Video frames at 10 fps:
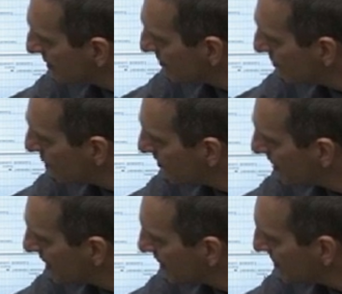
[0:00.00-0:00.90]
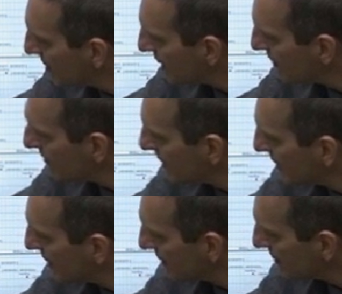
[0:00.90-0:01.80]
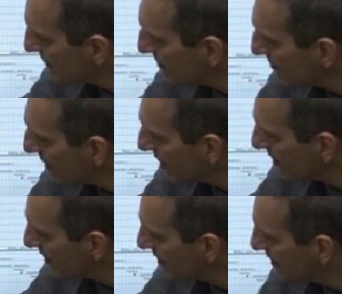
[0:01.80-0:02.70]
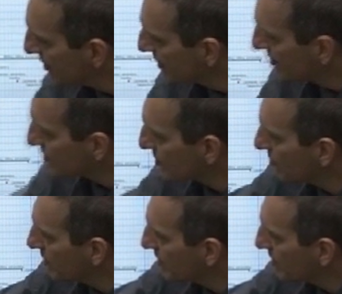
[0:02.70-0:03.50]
more meeting, right? So